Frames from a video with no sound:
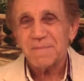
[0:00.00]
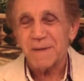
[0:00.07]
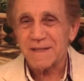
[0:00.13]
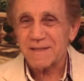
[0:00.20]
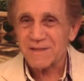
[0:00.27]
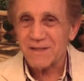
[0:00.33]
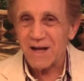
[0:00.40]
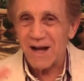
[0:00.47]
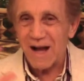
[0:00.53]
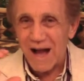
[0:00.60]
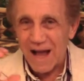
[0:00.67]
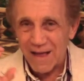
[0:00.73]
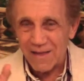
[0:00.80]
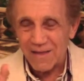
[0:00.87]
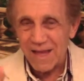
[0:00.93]
but
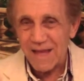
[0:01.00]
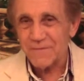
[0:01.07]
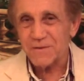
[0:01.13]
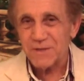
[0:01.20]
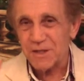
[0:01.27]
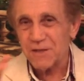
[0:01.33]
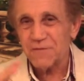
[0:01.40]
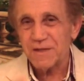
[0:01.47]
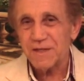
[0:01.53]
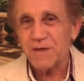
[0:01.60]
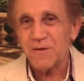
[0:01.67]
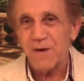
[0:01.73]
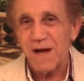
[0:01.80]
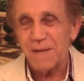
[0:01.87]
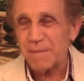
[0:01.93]
I'll have another
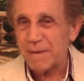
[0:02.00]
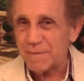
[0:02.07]
video on,